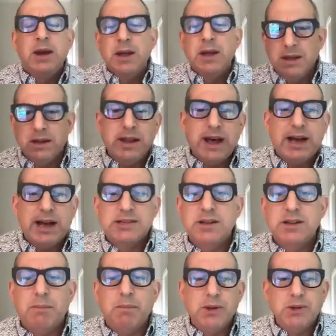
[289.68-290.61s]
the last
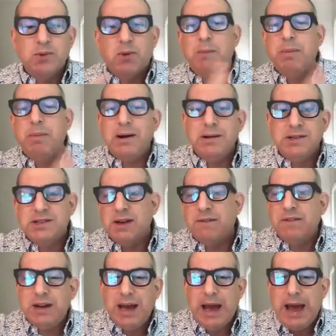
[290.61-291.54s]
numbers were about
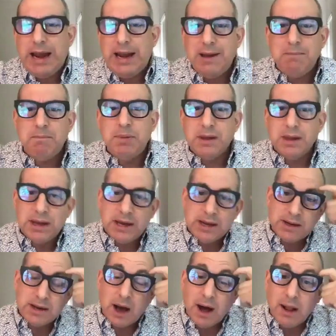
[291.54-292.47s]
$70, $80
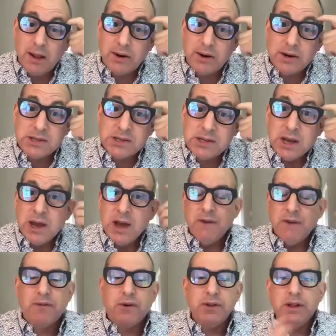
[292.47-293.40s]
billion
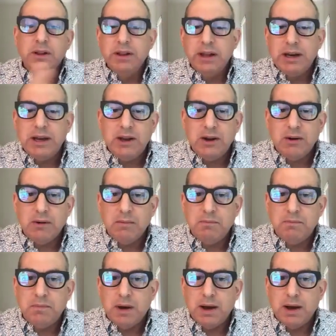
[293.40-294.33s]
for the linear
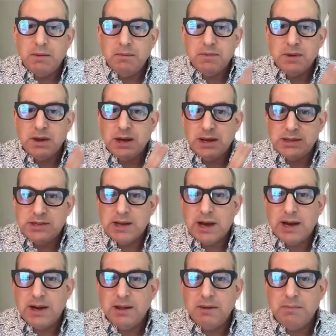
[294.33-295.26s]

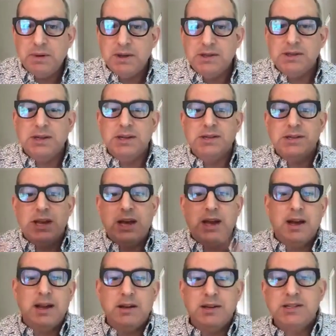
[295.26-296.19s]
side of the business.
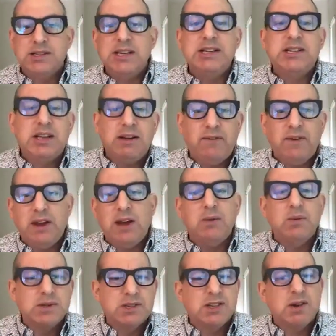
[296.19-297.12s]
And CTV
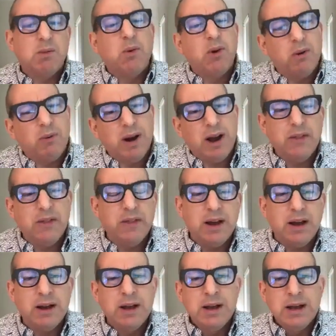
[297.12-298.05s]
was somewhere around
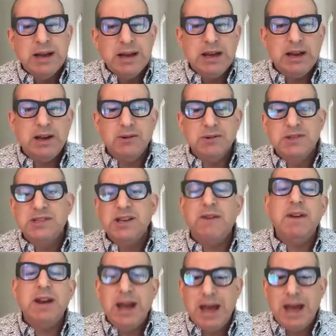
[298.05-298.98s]
the you know,
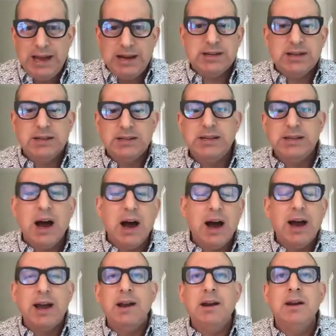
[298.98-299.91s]
$7, $8,
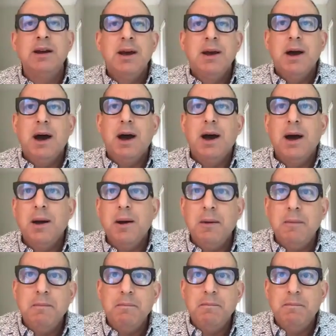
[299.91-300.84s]

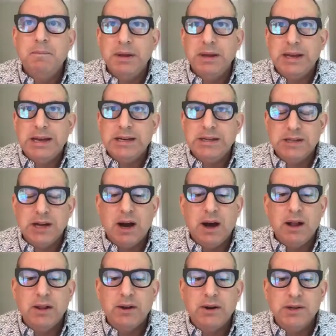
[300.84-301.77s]
$9 billion.
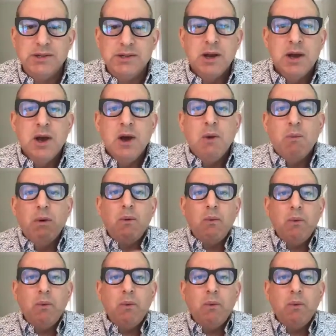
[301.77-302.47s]
What